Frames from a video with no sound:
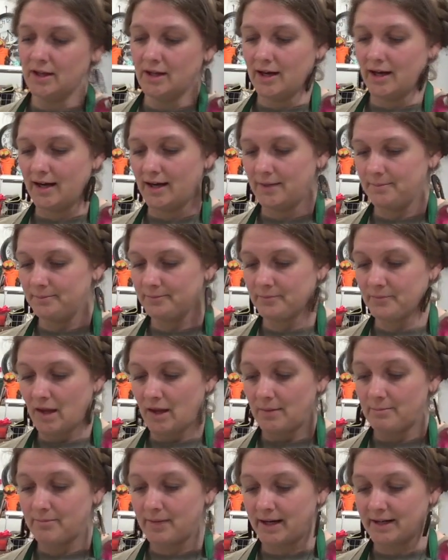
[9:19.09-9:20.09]

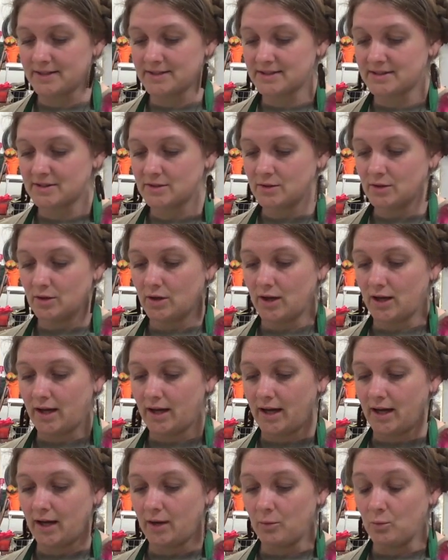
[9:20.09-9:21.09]

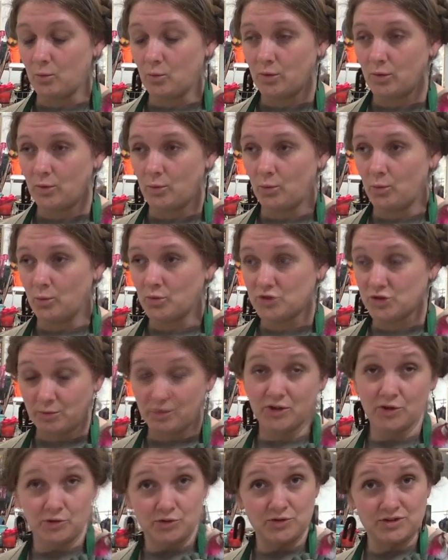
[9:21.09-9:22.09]
So we
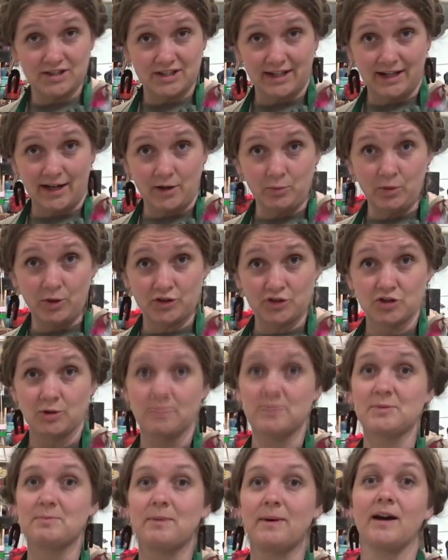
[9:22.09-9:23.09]
don't use it in our
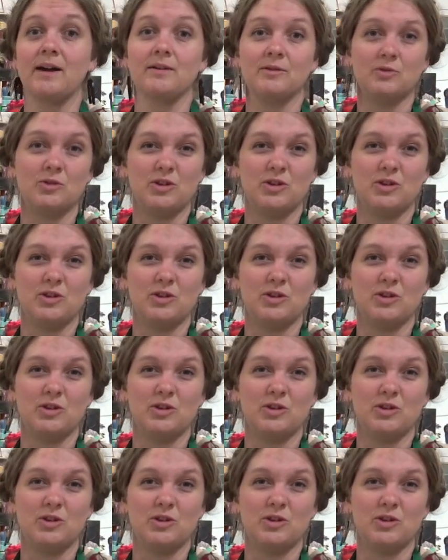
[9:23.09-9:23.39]
workshops, but